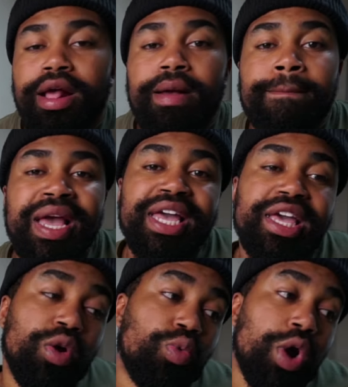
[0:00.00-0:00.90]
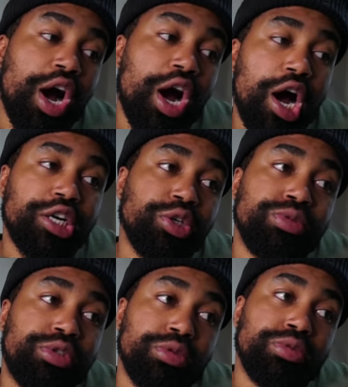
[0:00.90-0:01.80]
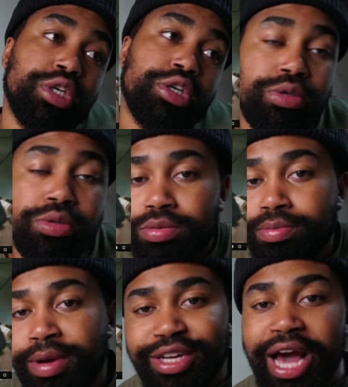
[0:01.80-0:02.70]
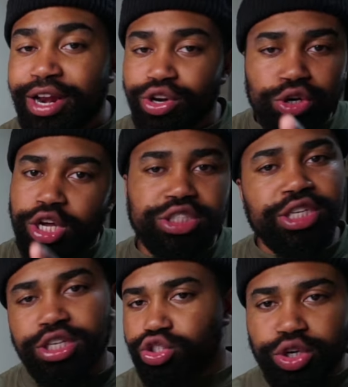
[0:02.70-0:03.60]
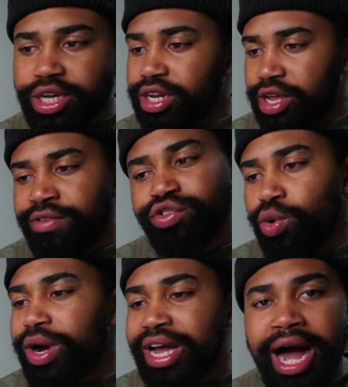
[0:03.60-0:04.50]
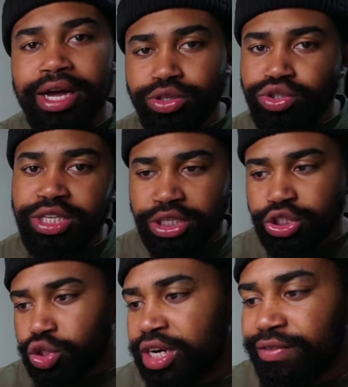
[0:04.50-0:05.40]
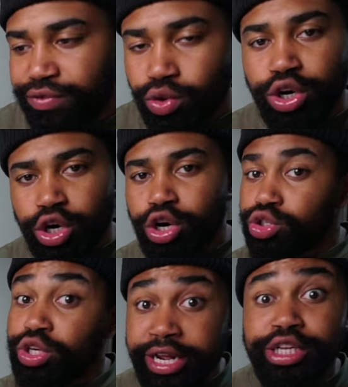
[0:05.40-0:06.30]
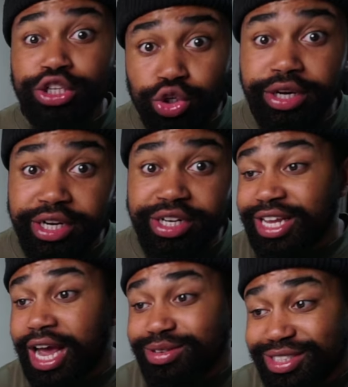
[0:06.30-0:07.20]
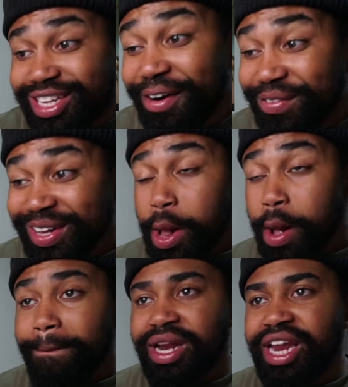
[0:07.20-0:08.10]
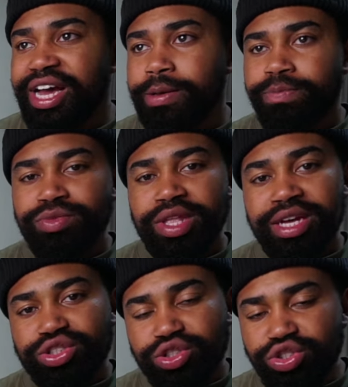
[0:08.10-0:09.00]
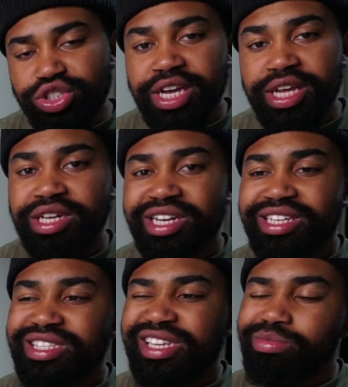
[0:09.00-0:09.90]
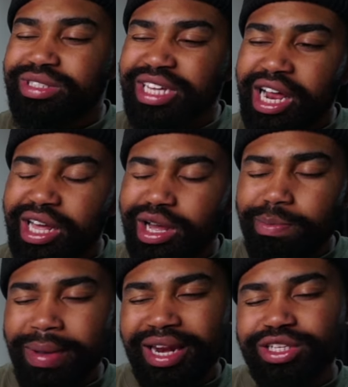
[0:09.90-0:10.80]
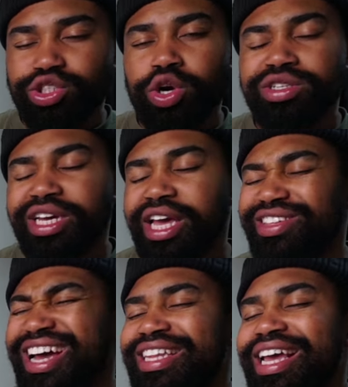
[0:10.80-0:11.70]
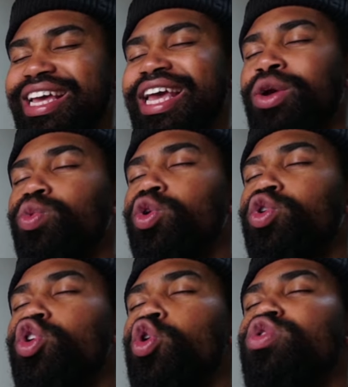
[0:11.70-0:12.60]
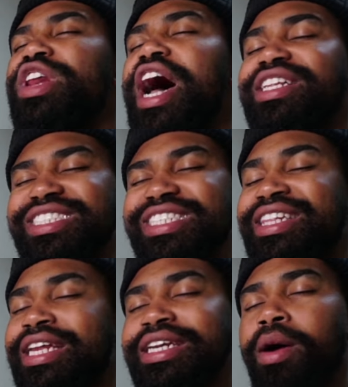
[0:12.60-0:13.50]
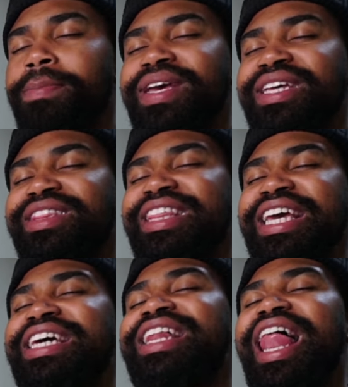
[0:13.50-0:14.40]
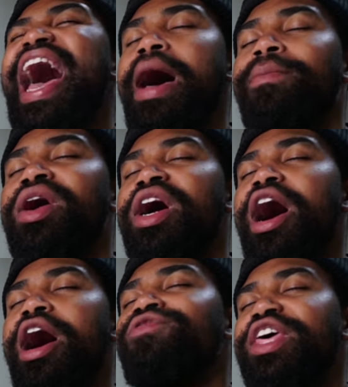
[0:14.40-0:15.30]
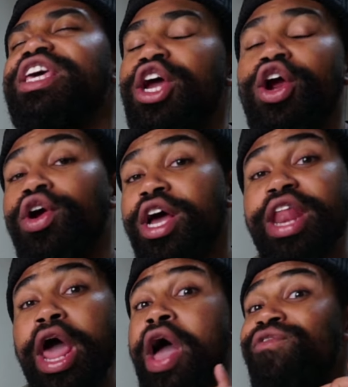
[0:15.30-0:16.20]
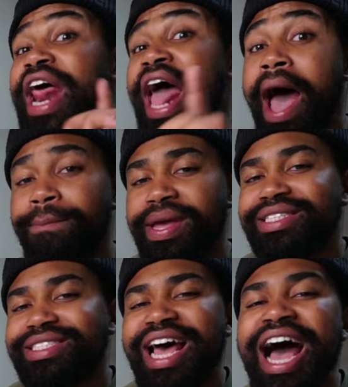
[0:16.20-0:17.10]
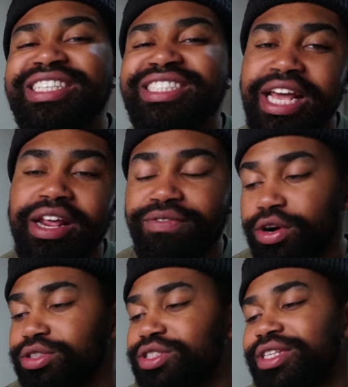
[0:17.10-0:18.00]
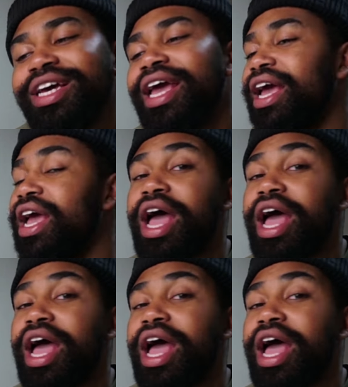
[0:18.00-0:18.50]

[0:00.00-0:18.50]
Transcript: Make It Wild, Doom Doom Doom Doom. Make, I know y'all seen the trend. If you a guy, you seen the trend. If you a girl, you did the trend type stuff. But look, SOOJIN times Tyler making a song together. I think it will go nuts. I think that'll be the collab of the year. Now, if it happens, I said it first. Look it.